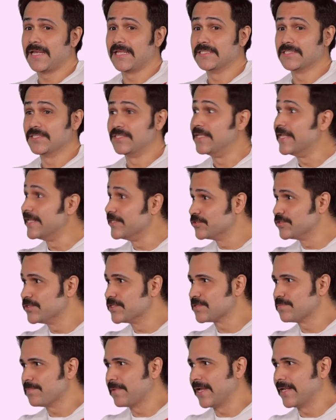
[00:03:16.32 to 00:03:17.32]
and he's a
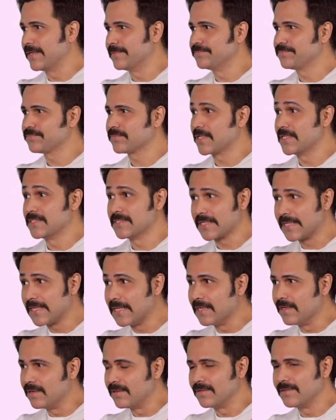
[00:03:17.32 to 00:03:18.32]
dangerous man, he's a
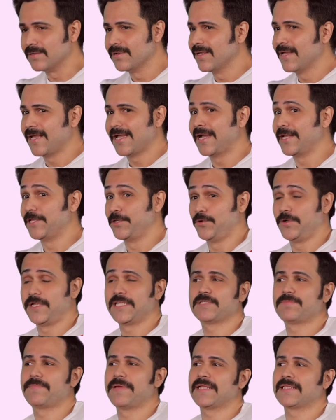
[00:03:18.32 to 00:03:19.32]
killer. And you don't
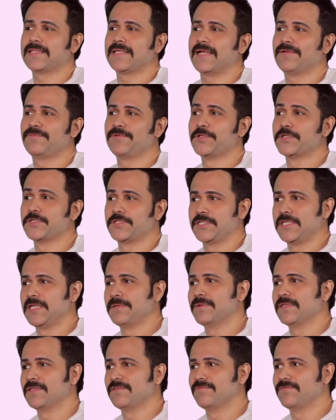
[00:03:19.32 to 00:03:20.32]
expect that when you see
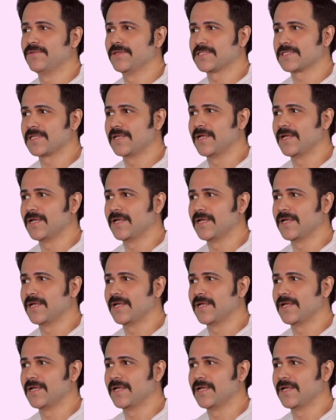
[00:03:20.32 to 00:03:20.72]
him at the first